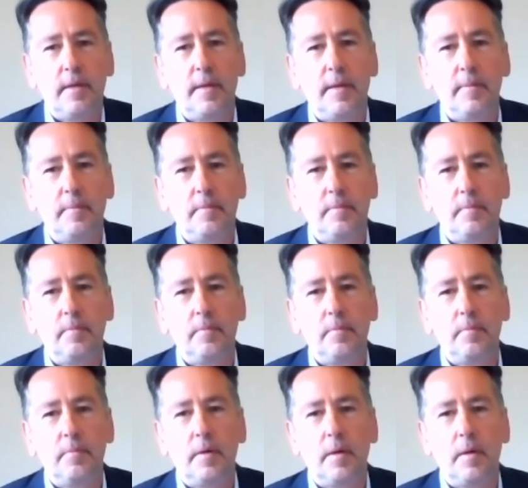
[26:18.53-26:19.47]

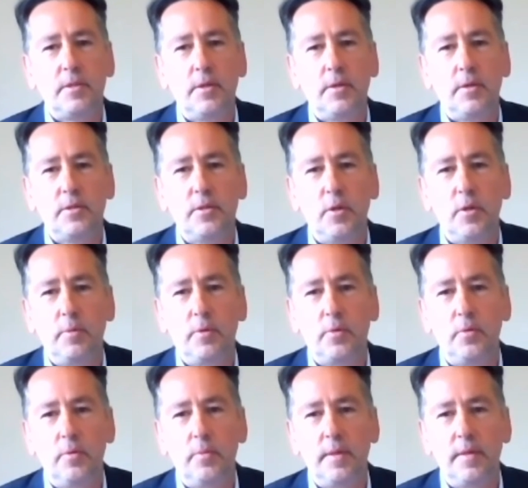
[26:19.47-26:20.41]
I was doing a Zoom
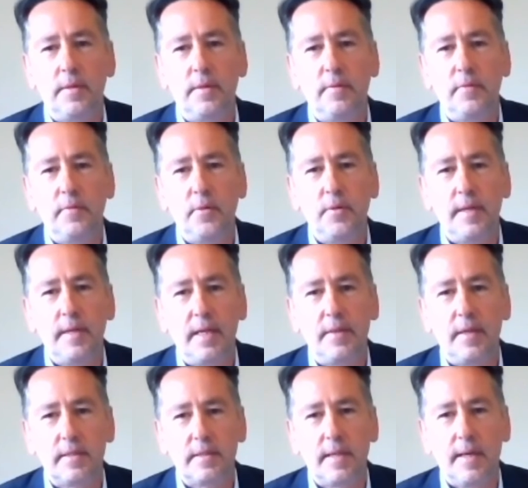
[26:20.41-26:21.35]
call with the Food
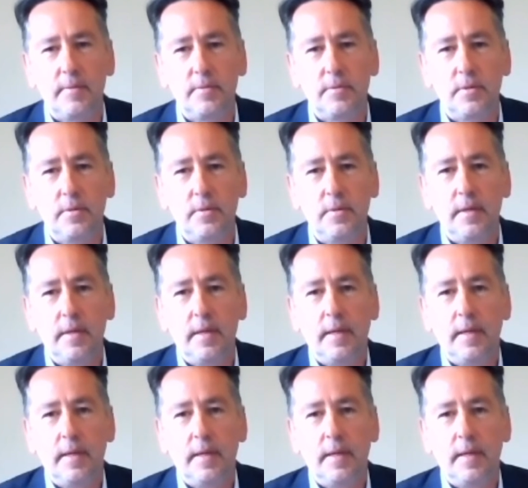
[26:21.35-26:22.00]
Ethics Council,